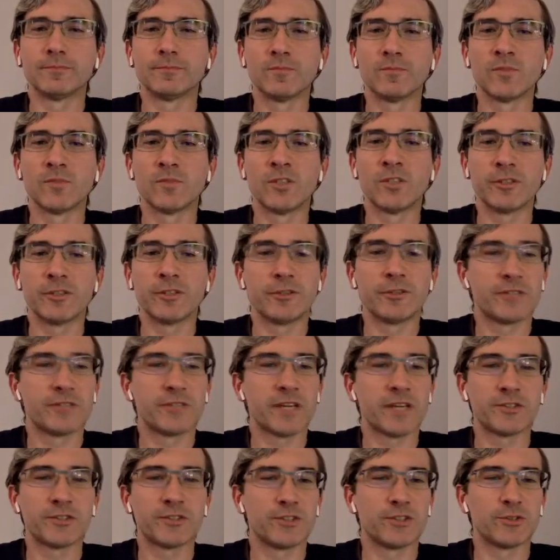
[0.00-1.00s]
Your
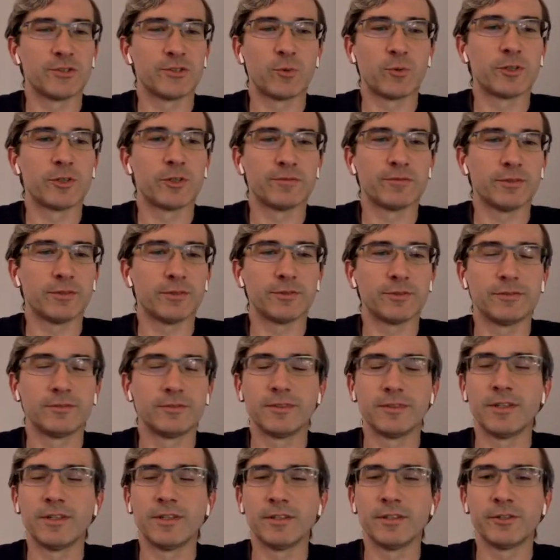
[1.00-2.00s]
text is wonderful.
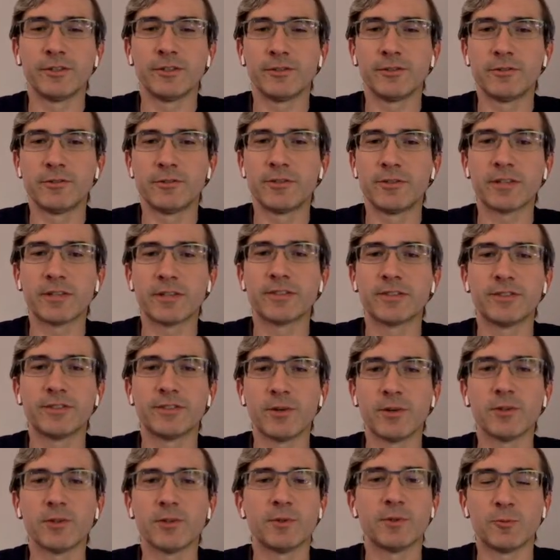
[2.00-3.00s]
Your text has
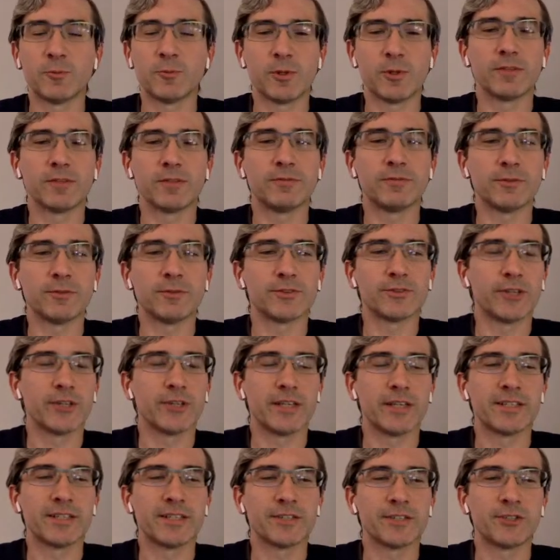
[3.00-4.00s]
always been wonderful. So
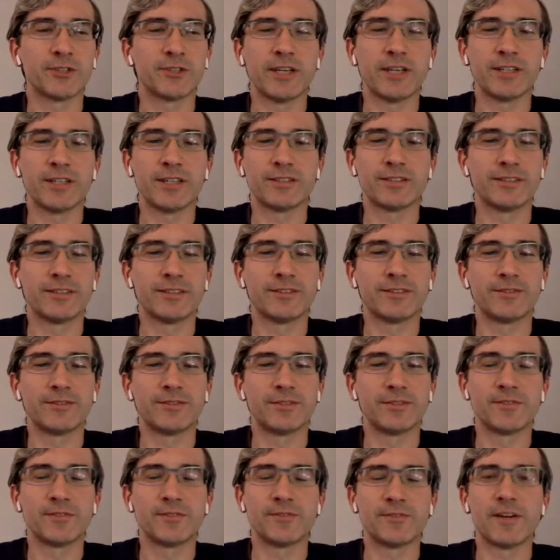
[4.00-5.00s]
yeah, text chat
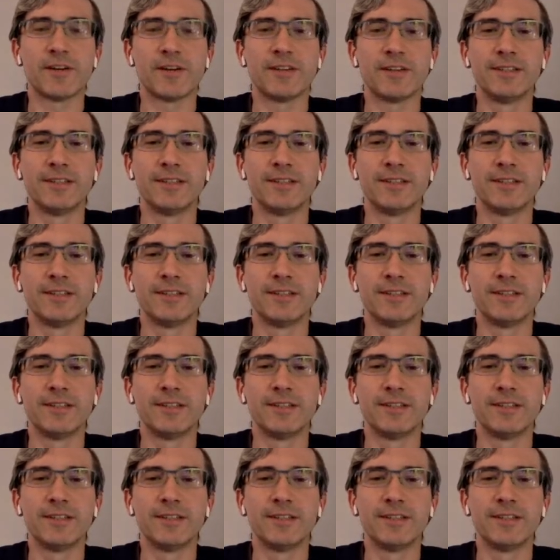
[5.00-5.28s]
is fine.